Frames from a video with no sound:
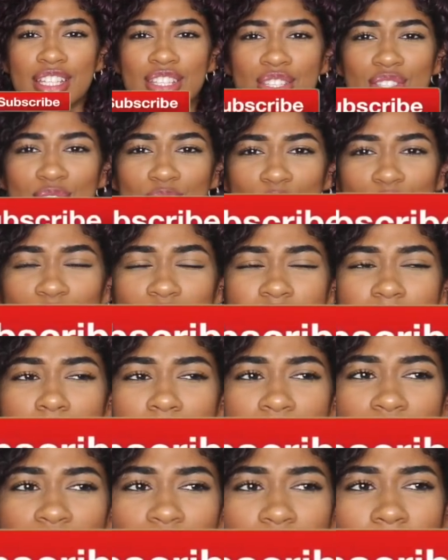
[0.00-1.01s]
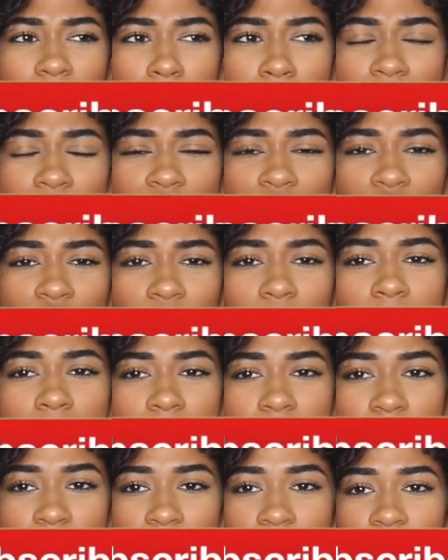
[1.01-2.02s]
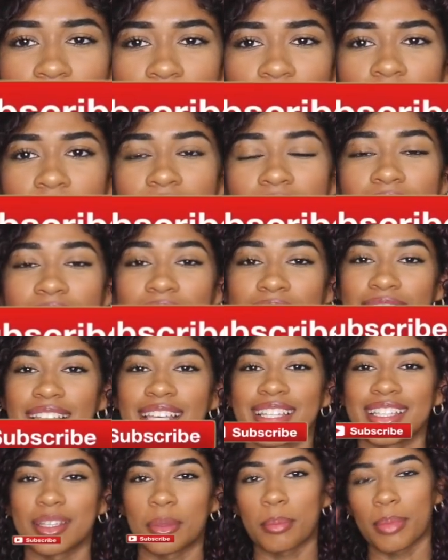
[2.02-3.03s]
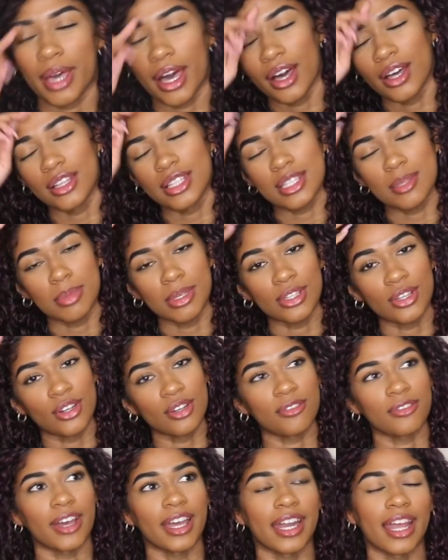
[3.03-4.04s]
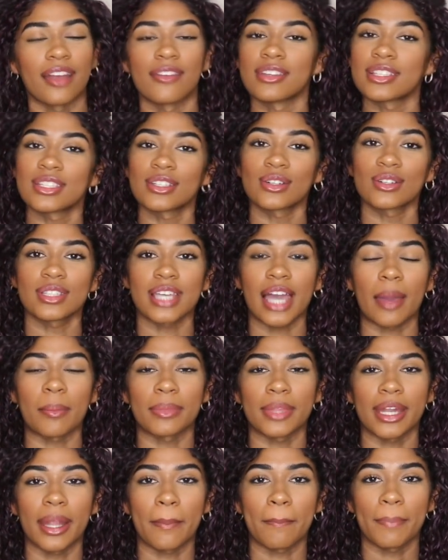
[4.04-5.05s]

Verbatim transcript: to subscribe because you're already here click the bell to be notified every single time that i